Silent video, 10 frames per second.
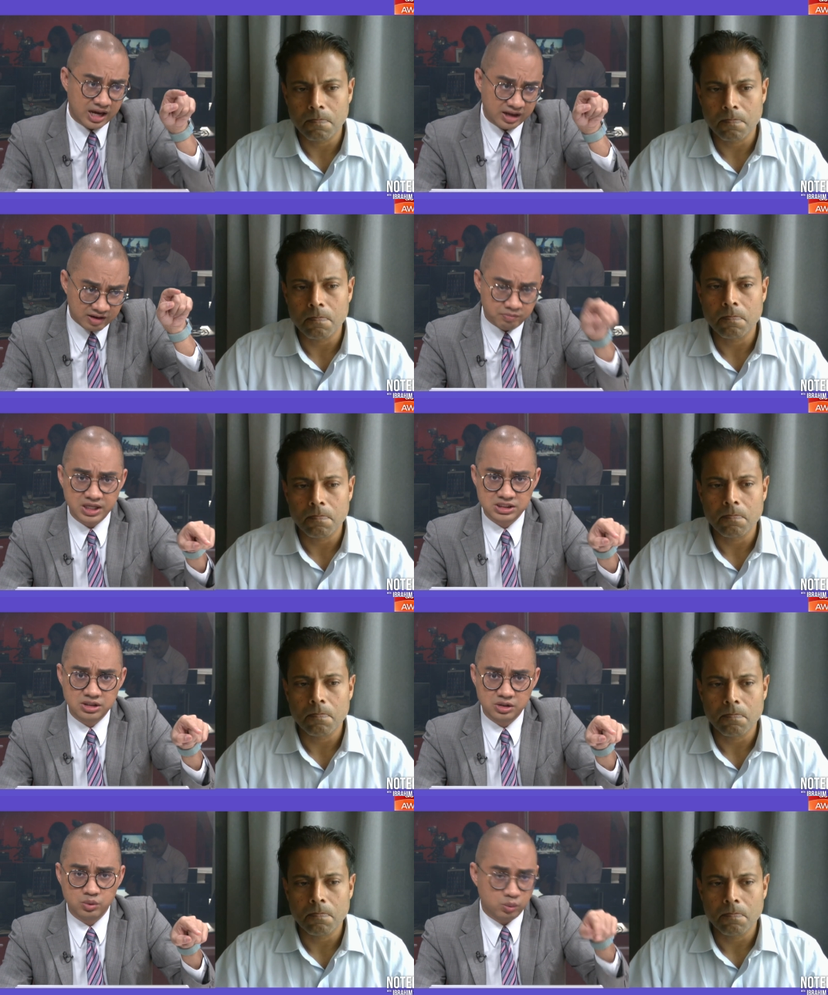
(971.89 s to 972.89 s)
Speaker 1: I have
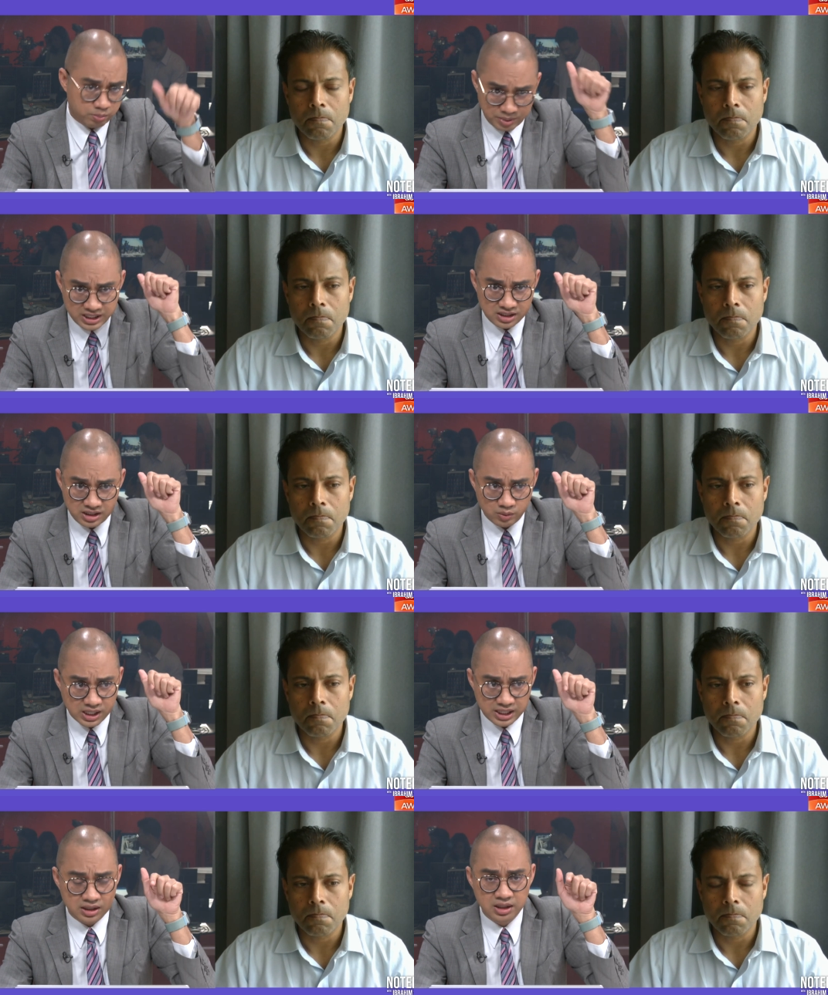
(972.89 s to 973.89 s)
mentioned you back in day
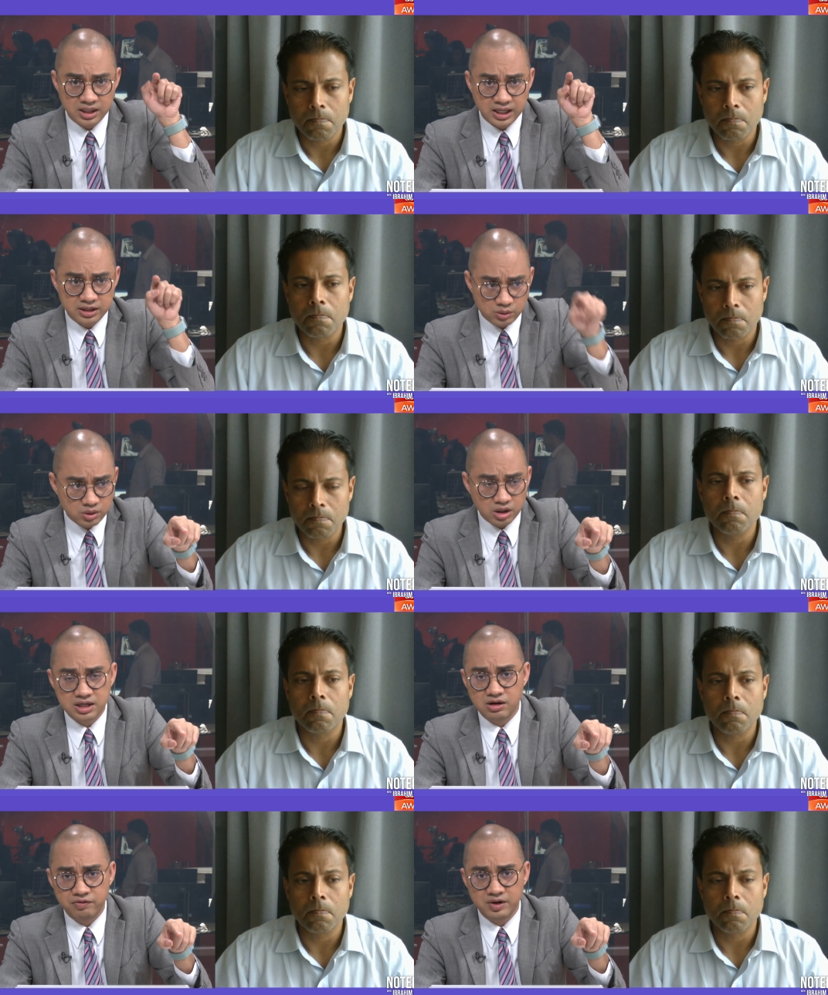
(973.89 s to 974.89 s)
one and you got to
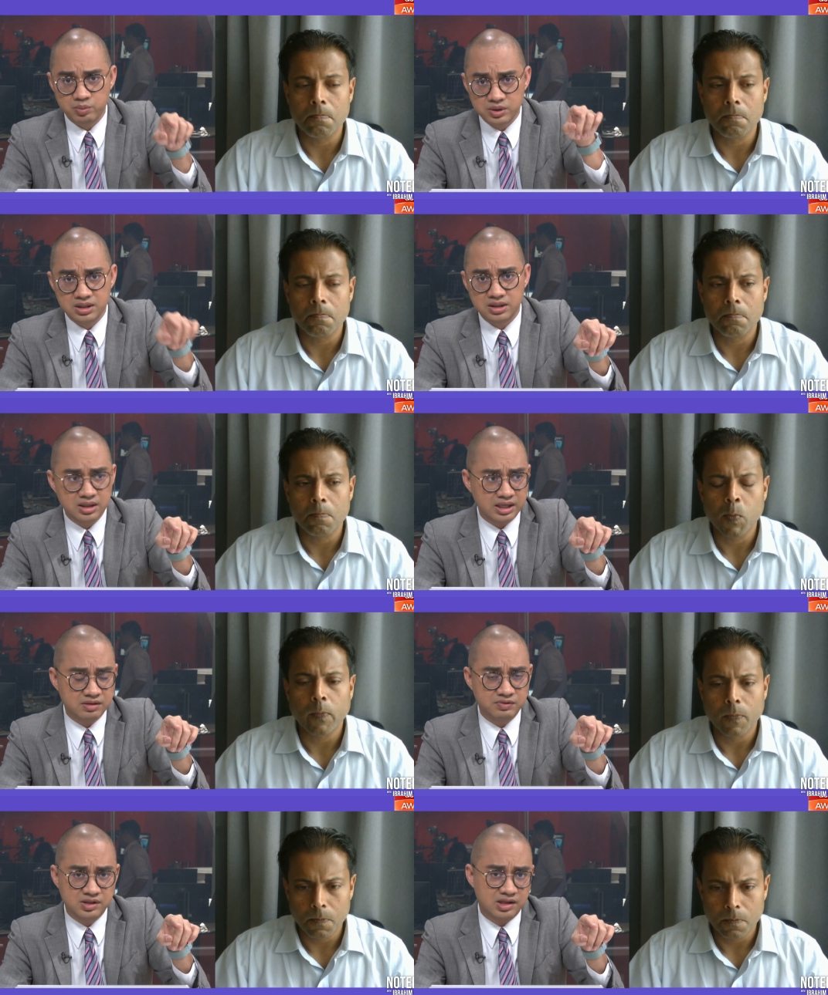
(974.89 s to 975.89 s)
cough up with the
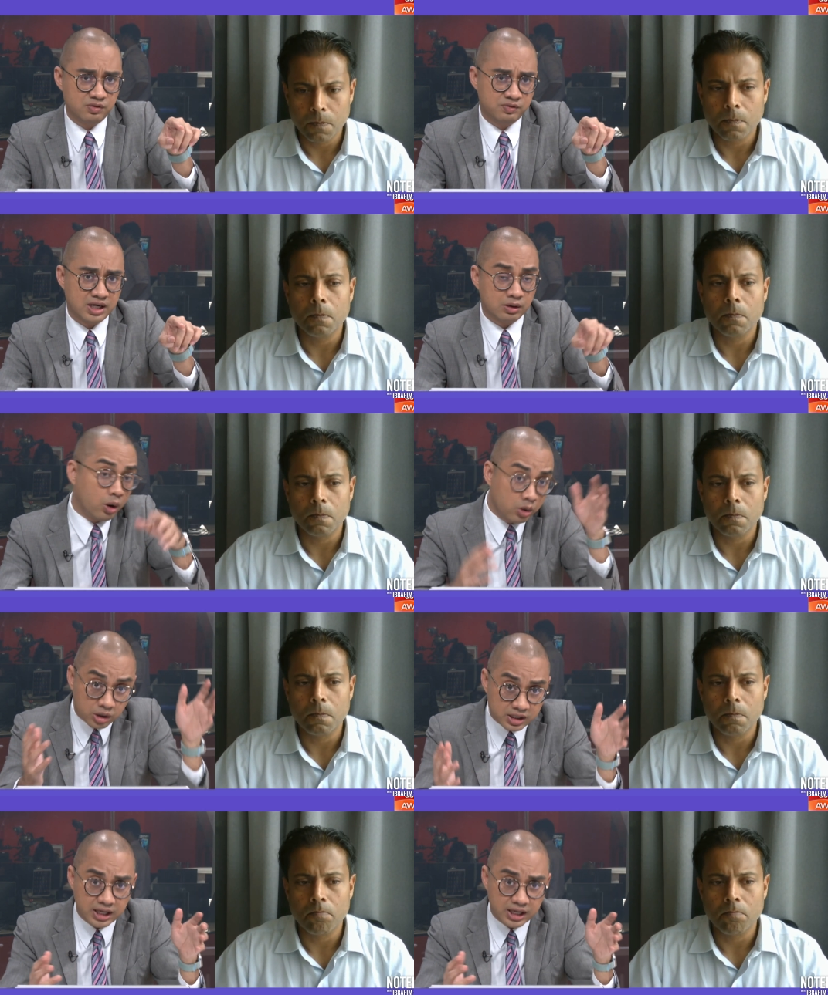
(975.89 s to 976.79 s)
activity that you've done or not